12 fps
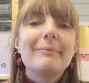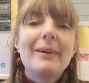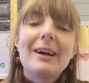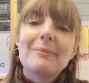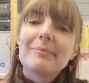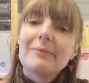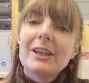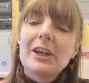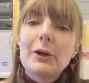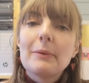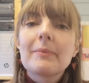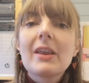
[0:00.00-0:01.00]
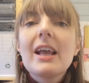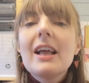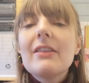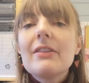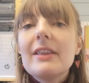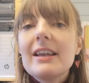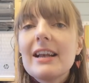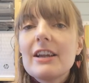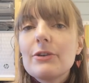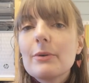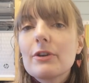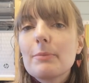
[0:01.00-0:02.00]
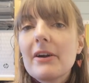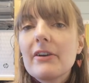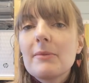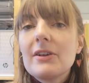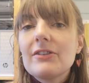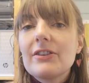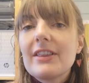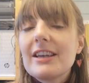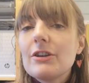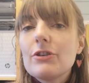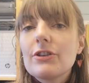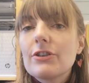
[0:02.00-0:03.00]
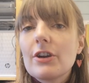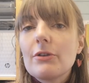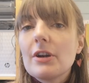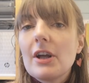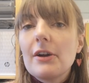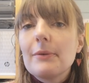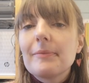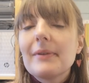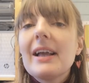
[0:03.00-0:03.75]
But, you know, unless you experiment, then you just don't know.